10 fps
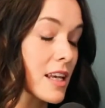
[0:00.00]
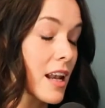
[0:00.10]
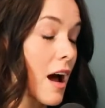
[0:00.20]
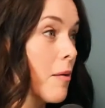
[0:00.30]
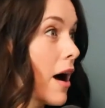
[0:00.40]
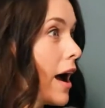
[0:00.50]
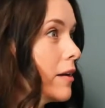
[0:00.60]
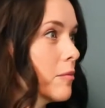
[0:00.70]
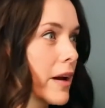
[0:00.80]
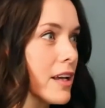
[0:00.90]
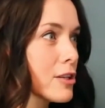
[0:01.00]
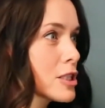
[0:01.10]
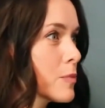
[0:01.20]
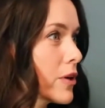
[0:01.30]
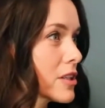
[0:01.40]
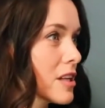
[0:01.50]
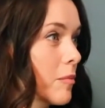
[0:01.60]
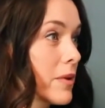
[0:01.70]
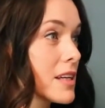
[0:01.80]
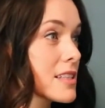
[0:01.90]
And my ears perked
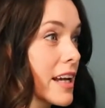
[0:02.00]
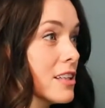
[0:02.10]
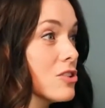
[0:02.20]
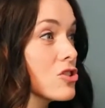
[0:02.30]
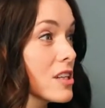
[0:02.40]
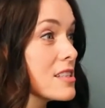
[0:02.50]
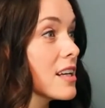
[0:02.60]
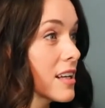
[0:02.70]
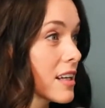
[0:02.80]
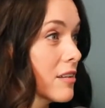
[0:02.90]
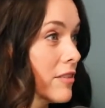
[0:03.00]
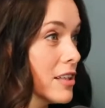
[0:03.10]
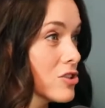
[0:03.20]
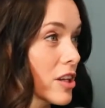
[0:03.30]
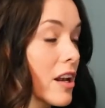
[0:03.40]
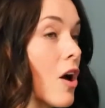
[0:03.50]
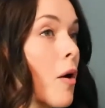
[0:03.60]
up because I had just done a convention,